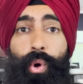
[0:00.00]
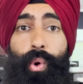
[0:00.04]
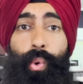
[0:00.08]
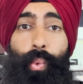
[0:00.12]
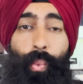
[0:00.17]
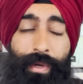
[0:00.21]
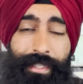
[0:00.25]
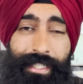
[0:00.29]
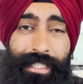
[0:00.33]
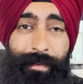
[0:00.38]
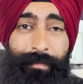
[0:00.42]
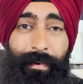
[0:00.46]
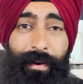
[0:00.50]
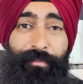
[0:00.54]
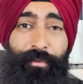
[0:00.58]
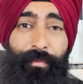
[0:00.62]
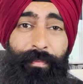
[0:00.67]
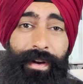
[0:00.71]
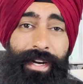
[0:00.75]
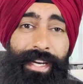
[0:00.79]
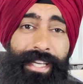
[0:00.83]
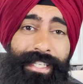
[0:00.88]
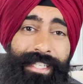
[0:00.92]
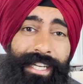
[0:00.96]
What's up
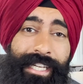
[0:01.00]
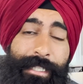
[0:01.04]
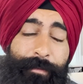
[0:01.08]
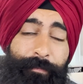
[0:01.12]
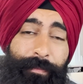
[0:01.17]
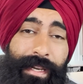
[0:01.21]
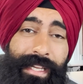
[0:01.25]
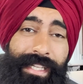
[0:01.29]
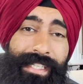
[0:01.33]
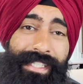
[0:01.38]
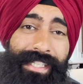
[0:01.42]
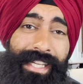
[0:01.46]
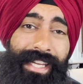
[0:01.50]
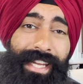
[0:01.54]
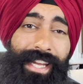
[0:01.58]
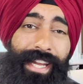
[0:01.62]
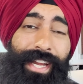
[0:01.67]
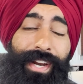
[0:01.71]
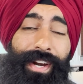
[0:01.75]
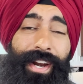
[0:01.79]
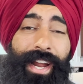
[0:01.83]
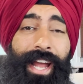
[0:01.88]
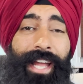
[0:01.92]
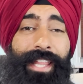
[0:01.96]
everybody, Jaspreet Singh
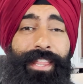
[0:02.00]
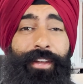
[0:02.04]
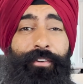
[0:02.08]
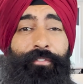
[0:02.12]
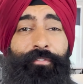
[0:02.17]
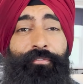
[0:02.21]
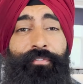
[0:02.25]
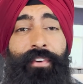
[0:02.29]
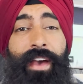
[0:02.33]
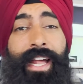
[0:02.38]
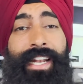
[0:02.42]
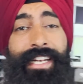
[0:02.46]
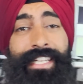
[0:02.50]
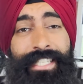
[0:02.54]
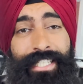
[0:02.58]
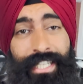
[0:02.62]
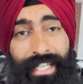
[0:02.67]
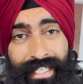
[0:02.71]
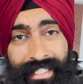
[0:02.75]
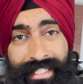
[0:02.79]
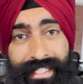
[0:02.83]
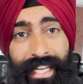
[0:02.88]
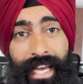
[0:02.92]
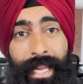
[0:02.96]
here and the Fed
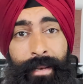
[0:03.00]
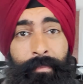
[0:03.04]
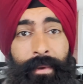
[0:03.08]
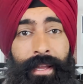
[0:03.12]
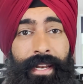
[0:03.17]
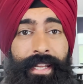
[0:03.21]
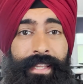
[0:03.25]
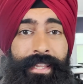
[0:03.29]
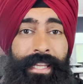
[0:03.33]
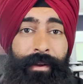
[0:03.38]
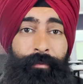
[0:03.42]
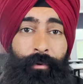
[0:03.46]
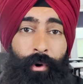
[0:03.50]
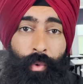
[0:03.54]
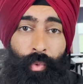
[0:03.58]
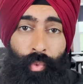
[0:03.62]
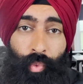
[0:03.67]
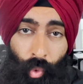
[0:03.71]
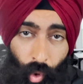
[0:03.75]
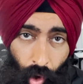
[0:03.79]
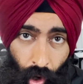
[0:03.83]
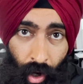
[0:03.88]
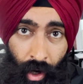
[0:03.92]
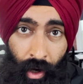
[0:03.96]
just admitted they were
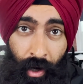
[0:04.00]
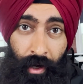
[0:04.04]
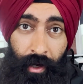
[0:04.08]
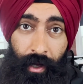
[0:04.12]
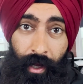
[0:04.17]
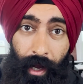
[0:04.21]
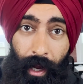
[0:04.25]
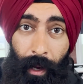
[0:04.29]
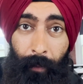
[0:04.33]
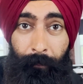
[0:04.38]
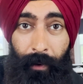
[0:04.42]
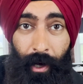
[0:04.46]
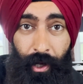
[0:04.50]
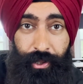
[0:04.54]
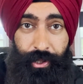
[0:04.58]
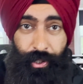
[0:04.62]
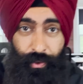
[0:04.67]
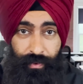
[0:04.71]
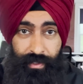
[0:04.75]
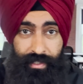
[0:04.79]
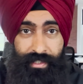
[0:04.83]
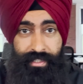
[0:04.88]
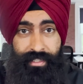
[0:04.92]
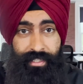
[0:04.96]
wrong about the
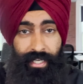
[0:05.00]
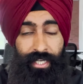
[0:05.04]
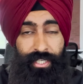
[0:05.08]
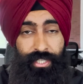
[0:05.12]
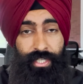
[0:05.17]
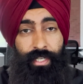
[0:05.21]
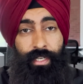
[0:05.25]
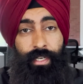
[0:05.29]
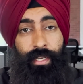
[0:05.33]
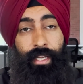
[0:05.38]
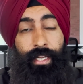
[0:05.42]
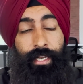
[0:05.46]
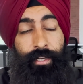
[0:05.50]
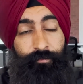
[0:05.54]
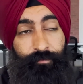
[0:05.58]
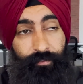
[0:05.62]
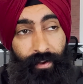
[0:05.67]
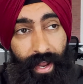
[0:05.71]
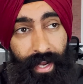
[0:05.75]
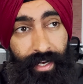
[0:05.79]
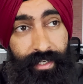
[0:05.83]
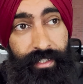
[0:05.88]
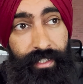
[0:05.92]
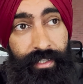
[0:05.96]
recession. In
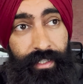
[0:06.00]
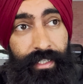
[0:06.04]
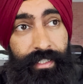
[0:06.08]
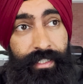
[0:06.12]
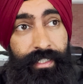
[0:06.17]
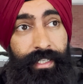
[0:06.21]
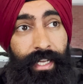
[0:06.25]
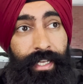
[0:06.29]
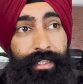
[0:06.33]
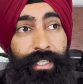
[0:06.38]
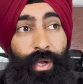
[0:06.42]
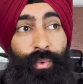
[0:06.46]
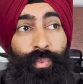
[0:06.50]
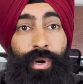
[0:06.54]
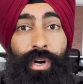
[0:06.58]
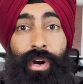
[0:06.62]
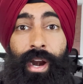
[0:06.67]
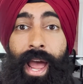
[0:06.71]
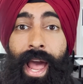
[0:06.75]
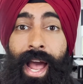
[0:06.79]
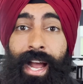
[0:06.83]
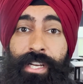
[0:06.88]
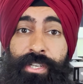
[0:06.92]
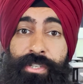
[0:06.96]
fact, they said that
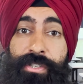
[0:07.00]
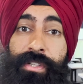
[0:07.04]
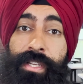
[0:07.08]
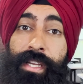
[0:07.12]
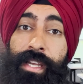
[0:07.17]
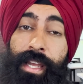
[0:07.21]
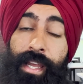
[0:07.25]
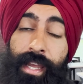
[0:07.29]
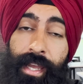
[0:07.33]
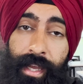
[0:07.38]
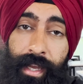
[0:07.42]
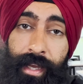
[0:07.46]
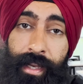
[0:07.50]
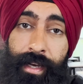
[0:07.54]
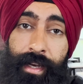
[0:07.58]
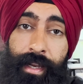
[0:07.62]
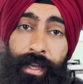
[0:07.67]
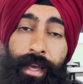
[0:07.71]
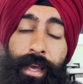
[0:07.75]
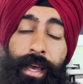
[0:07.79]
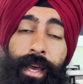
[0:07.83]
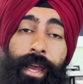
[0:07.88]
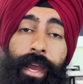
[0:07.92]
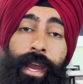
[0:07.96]
we're actually
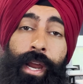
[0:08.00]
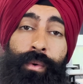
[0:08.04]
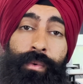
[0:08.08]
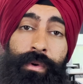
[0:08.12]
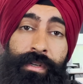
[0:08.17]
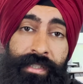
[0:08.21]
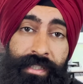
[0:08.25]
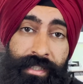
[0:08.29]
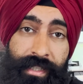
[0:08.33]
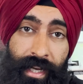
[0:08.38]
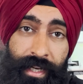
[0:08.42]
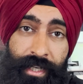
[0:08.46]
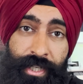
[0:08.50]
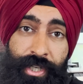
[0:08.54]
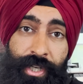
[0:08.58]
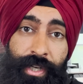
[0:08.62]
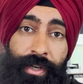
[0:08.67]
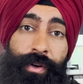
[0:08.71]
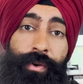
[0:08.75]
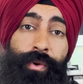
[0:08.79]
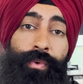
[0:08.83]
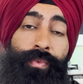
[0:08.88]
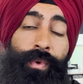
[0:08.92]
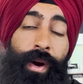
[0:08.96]
in a
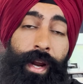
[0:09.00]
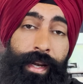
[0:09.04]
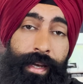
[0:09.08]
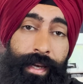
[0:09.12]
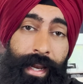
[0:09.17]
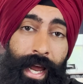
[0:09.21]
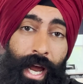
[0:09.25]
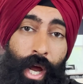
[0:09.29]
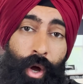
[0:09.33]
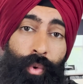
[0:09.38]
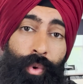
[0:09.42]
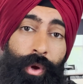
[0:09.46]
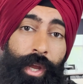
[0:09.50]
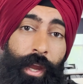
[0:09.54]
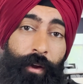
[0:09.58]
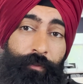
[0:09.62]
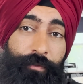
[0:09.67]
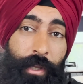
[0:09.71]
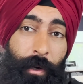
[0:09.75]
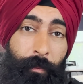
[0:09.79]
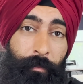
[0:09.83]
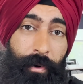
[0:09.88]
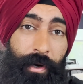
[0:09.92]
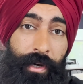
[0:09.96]
recession right now
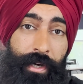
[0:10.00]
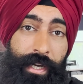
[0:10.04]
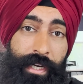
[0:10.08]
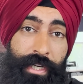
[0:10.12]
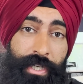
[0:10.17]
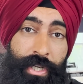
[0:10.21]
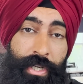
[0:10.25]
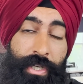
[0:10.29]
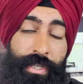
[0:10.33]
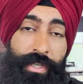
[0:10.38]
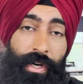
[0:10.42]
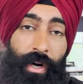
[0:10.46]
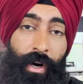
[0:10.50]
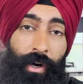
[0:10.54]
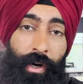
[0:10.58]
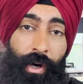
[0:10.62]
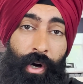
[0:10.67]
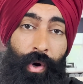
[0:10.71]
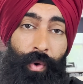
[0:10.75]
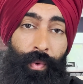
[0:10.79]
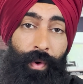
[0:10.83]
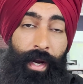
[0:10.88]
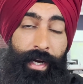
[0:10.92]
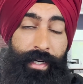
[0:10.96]
if their predictions are
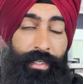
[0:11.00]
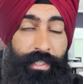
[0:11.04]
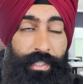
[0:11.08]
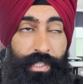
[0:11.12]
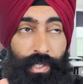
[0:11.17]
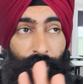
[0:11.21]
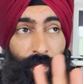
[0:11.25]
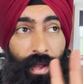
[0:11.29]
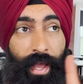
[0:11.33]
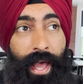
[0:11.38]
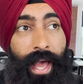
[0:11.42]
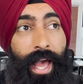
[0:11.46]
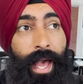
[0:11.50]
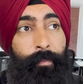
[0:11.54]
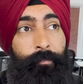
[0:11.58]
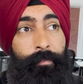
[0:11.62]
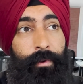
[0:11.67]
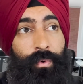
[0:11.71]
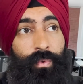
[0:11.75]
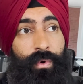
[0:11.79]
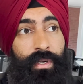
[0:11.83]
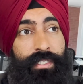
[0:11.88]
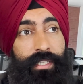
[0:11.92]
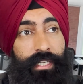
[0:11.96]
correct. So what
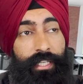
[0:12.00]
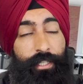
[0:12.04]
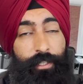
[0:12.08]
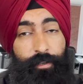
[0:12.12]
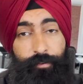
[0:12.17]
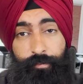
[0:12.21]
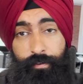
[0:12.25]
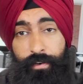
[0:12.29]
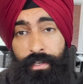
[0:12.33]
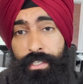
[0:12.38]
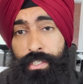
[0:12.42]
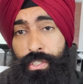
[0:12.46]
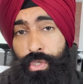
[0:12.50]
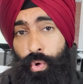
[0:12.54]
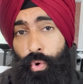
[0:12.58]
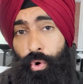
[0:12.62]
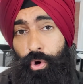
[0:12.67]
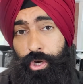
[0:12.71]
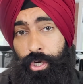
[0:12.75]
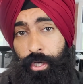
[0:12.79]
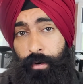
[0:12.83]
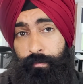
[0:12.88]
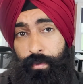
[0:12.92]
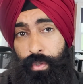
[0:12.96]
happened was in the first
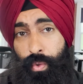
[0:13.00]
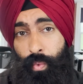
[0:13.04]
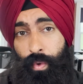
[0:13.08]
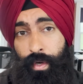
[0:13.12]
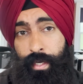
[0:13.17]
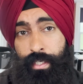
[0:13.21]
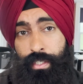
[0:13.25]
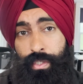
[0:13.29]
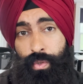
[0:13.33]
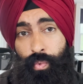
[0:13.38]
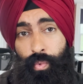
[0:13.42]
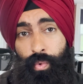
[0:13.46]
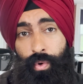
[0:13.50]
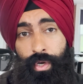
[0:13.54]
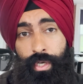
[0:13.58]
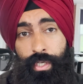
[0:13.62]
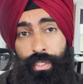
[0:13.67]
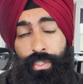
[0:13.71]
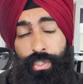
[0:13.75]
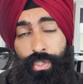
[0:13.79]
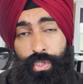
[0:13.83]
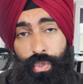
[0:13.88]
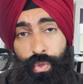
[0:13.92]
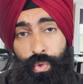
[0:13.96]
quarter of
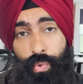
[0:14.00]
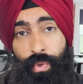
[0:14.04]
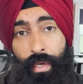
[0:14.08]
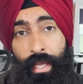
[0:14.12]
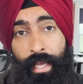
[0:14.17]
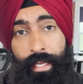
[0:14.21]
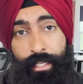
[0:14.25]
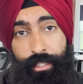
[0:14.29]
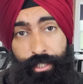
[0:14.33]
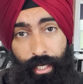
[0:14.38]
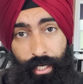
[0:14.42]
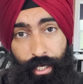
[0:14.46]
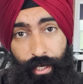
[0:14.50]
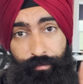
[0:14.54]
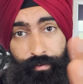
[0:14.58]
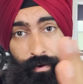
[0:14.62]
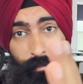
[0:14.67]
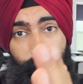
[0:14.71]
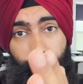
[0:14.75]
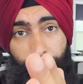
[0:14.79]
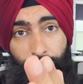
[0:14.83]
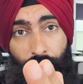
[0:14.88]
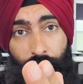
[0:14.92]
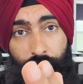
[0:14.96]
2022, January,
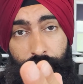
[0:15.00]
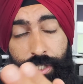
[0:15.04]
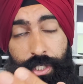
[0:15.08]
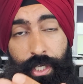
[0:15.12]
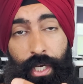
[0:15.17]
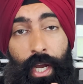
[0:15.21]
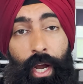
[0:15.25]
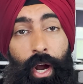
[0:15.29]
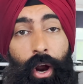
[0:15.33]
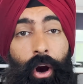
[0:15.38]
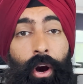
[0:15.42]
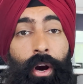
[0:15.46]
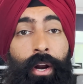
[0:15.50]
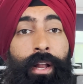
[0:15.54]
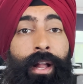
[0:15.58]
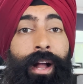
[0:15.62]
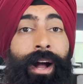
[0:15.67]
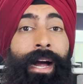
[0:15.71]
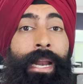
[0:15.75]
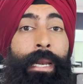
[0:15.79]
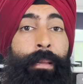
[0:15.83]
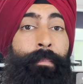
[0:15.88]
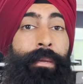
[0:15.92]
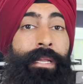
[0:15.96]
February, March, our
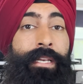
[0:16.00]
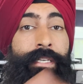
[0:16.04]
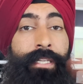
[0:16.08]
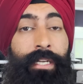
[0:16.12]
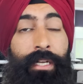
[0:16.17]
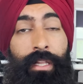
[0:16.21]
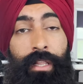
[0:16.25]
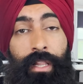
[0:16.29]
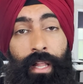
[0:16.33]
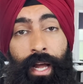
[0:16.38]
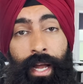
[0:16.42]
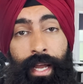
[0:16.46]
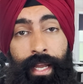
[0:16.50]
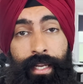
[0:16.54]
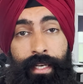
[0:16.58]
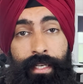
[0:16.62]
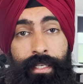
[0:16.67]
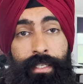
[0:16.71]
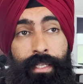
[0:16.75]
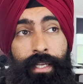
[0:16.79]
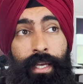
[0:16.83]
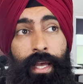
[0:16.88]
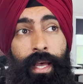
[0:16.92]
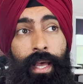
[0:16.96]
economy
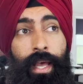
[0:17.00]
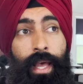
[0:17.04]
declined.